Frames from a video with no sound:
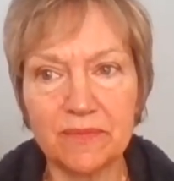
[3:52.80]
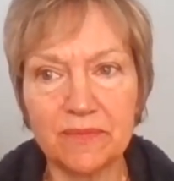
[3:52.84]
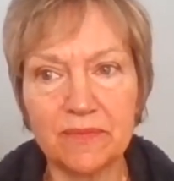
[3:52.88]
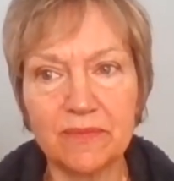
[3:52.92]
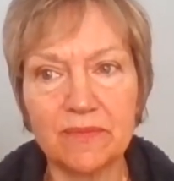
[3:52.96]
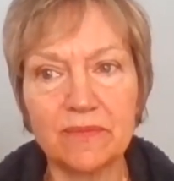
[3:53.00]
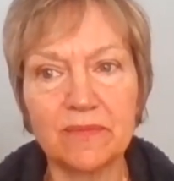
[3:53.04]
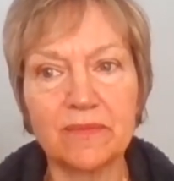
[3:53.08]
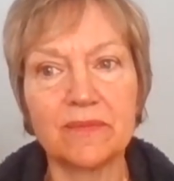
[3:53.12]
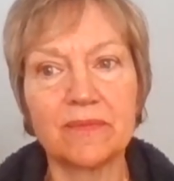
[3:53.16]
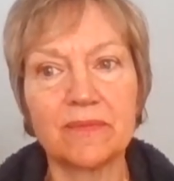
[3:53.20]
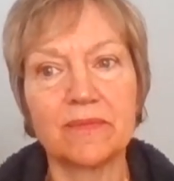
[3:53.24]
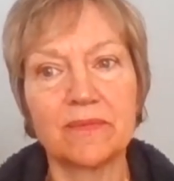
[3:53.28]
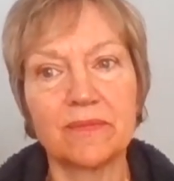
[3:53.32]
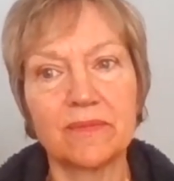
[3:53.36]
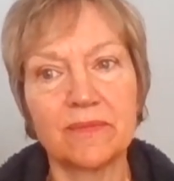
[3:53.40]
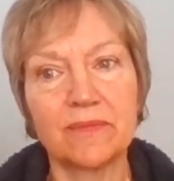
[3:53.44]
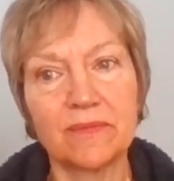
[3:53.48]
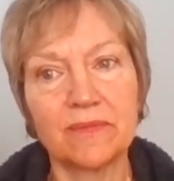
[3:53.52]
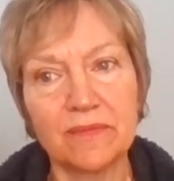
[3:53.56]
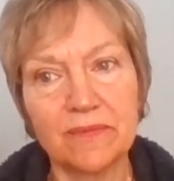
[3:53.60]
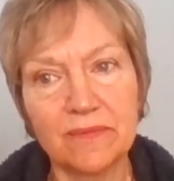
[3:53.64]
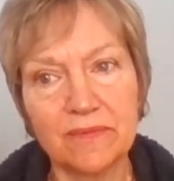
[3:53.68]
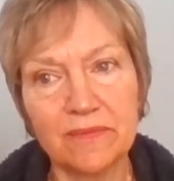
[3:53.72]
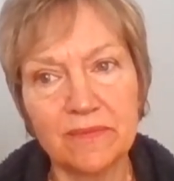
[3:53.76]

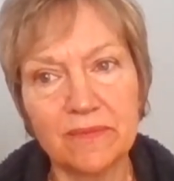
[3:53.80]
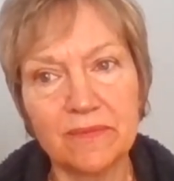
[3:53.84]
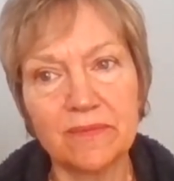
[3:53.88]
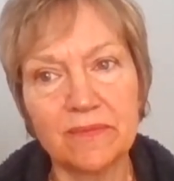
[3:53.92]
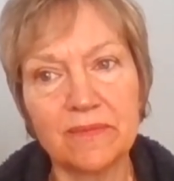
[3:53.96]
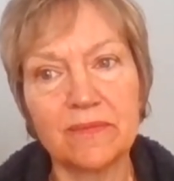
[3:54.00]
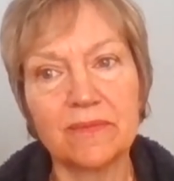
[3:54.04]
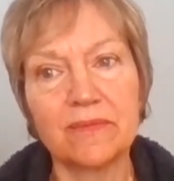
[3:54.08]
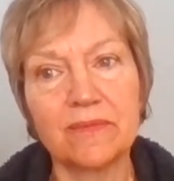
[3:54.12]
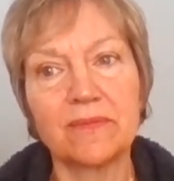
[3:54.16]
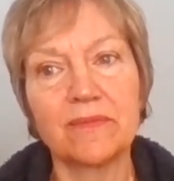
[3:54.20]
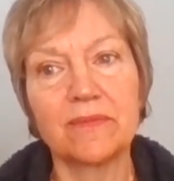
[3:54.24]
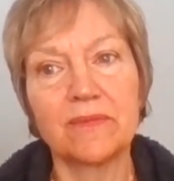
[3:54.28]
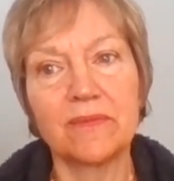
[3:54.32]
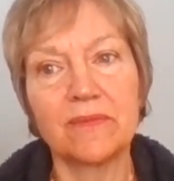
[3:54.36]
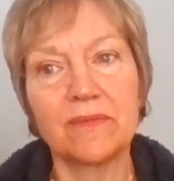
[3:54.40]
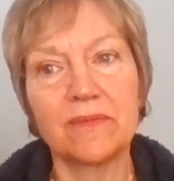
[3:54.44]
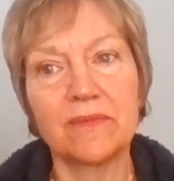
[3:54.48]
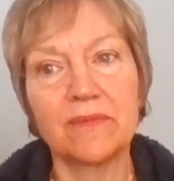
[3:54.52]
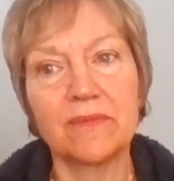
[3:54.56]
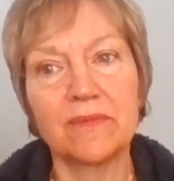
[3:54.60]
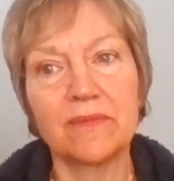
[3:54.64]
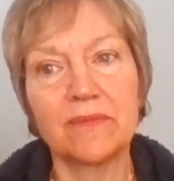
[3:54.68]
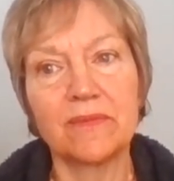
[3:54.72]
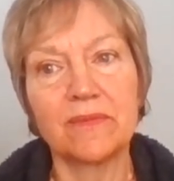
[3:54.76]

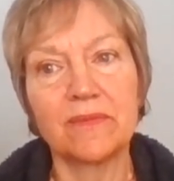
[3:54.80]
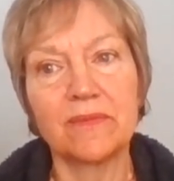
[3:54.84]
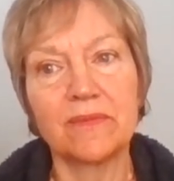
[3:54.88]
(silence)